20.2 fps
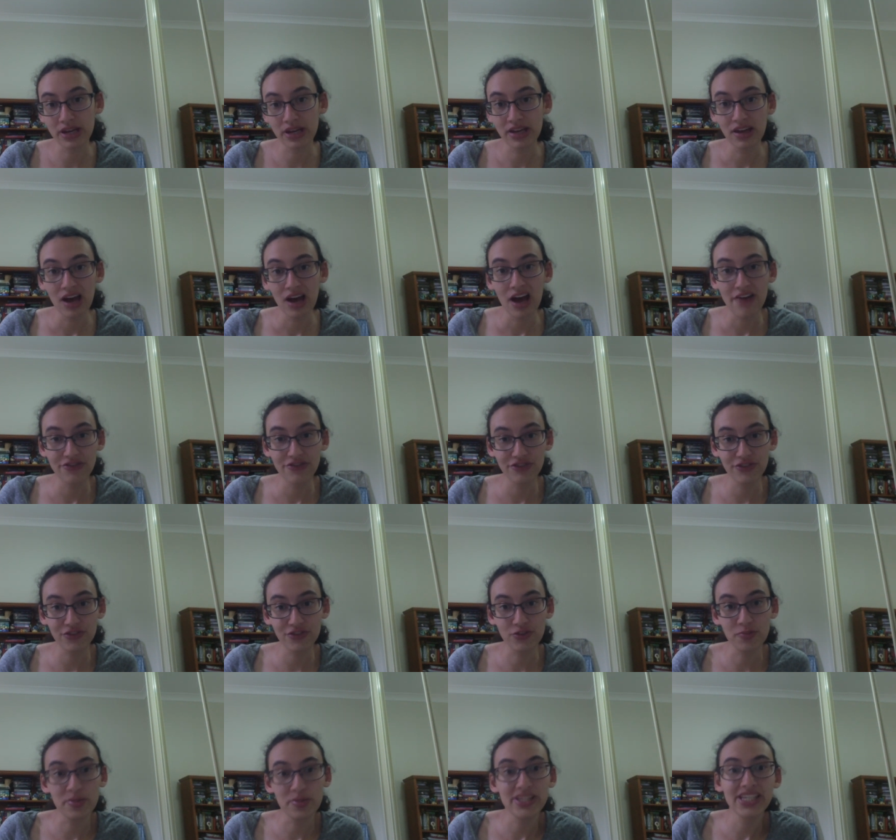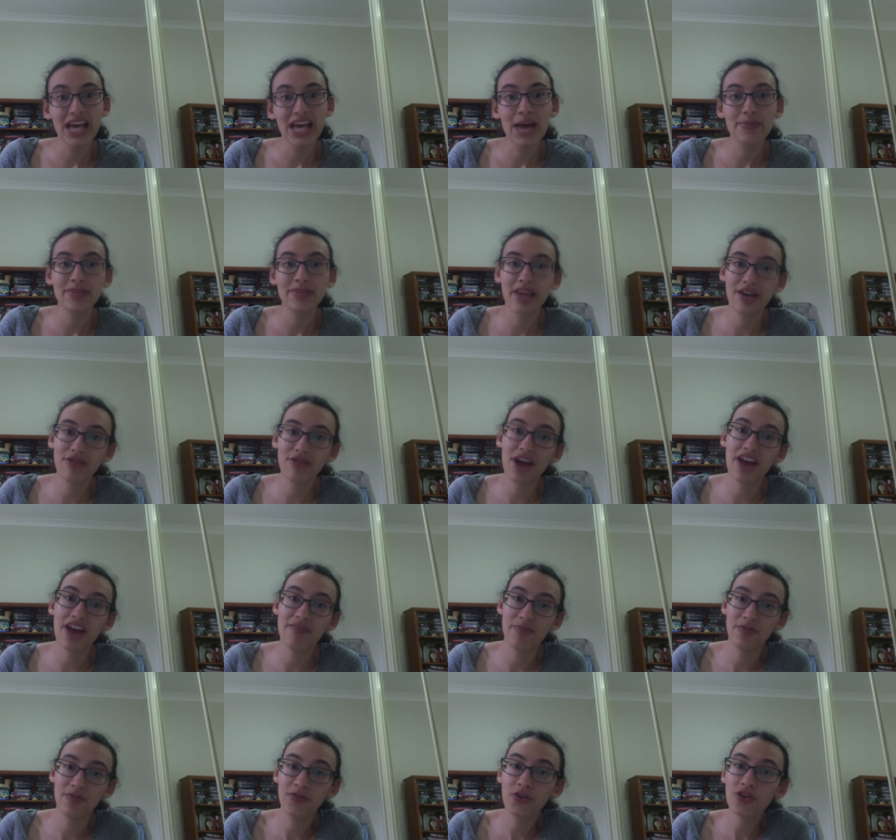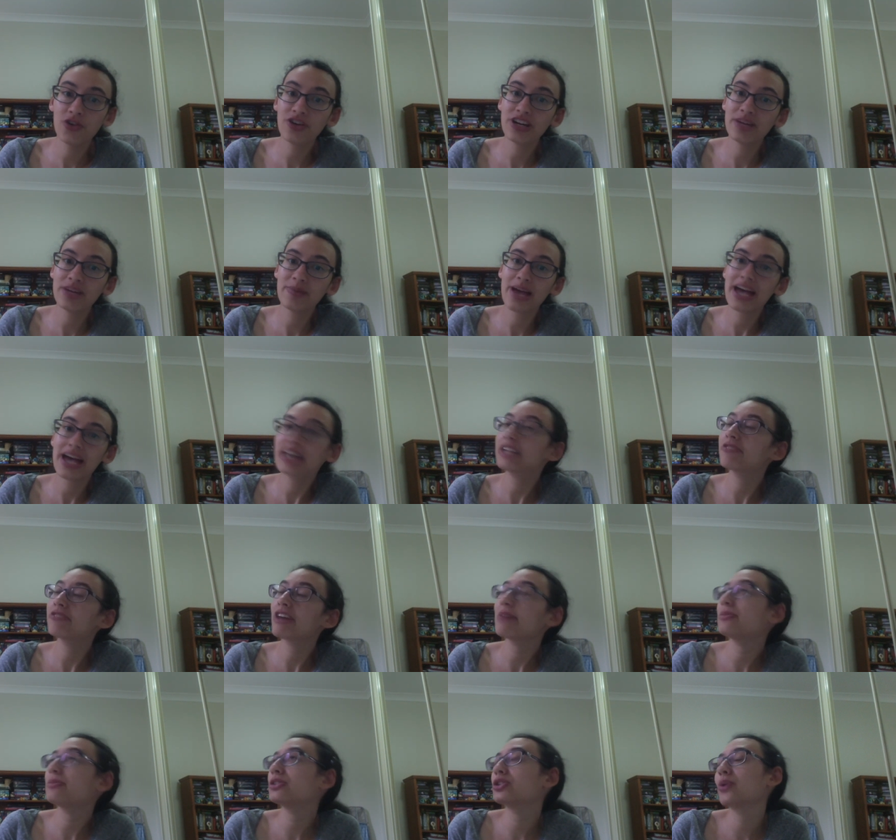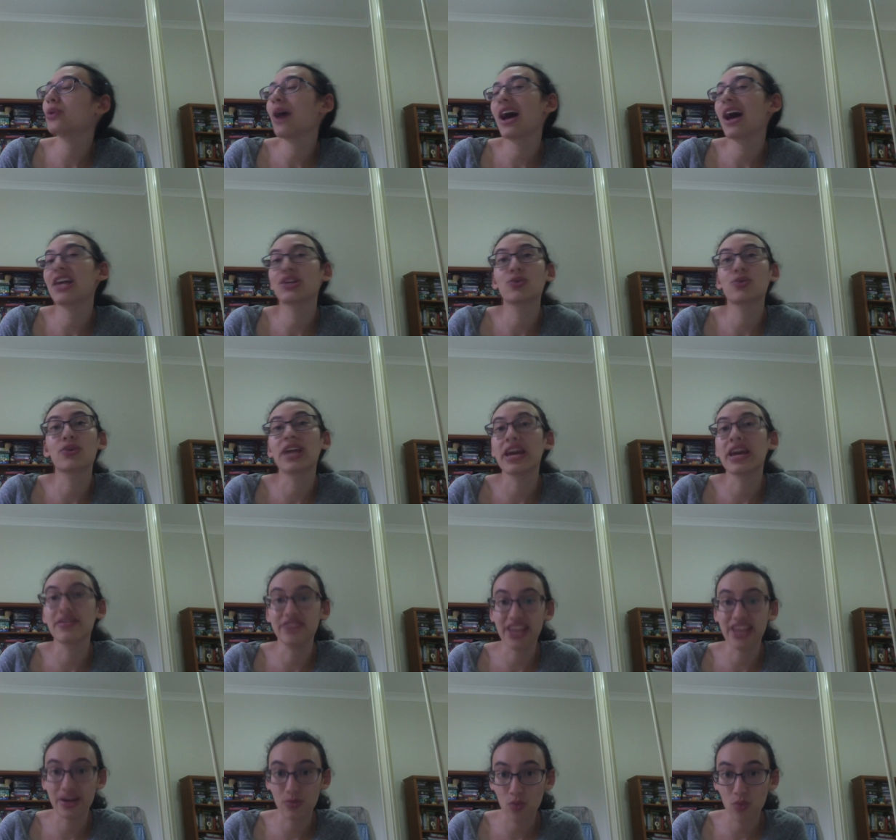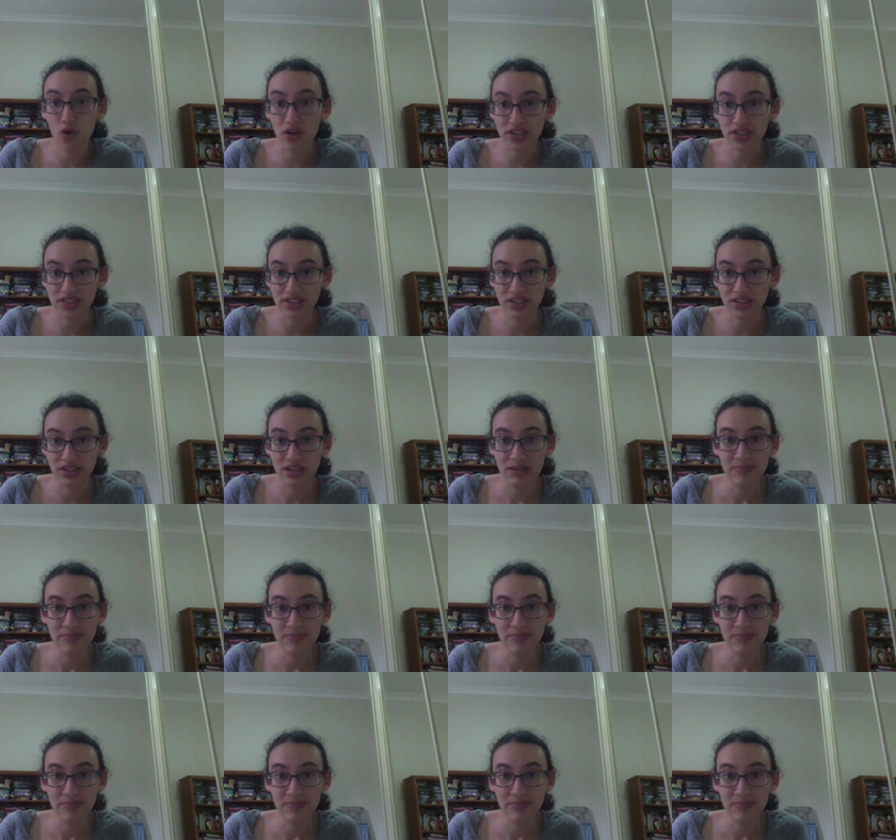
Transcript: After a few mishaps, they arrive before him and are able to ask whatever they want.